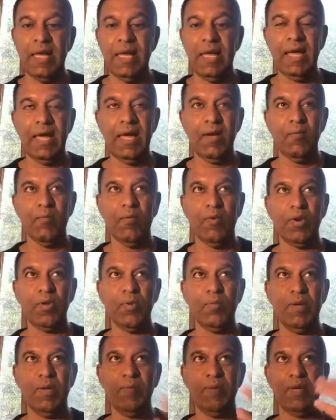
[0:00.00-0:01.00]
hey, what do you
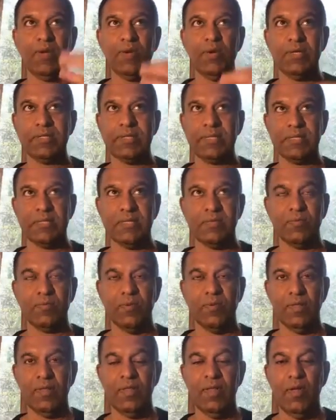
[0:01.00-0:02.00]
mean by not
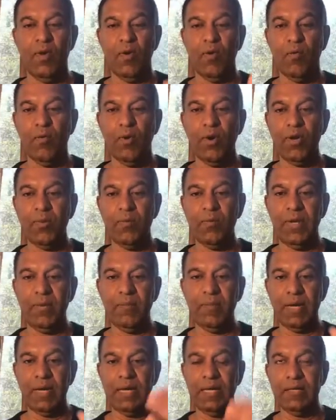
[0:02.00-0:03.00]
successful? What do you mean
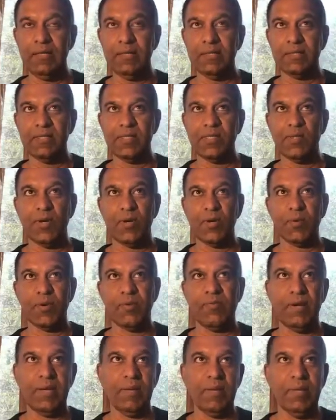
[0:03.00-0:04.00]
by this is not
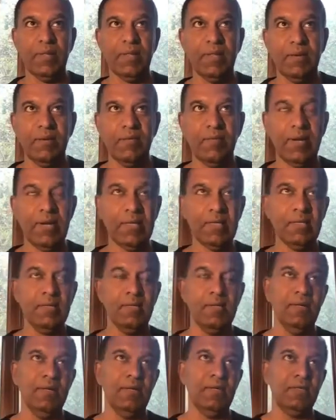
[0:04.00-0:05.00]
profitable, right?
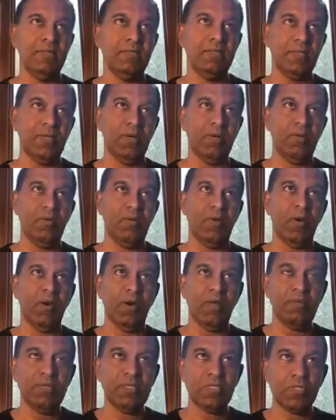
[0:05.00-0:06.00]
So
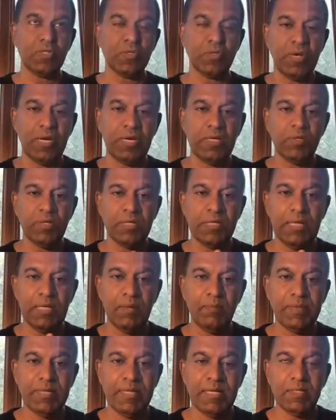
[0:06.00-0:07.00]
always try to
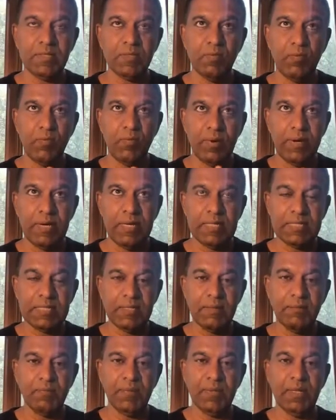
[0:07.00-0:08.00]
keep things very
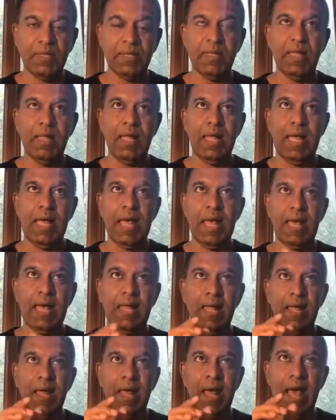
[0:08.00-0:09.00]
simple
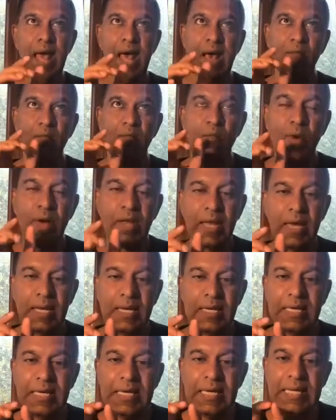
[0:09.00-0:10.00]
and have one
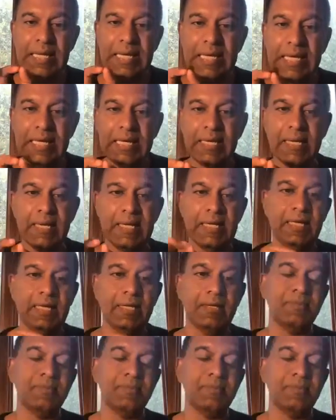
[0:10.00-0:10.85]
idea and a clear idea.